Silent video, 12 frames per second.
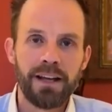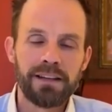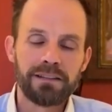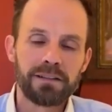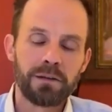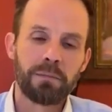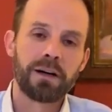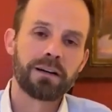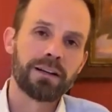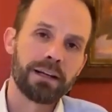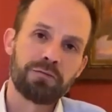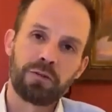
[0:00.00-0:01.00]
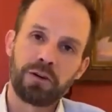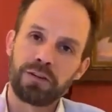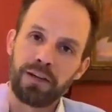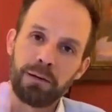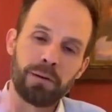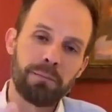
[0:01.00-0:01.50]
This is a mark like, for
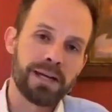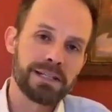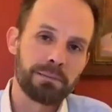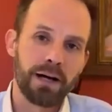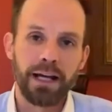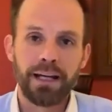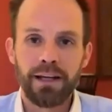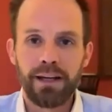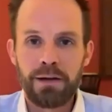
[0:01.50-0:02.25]
example, Best Buy.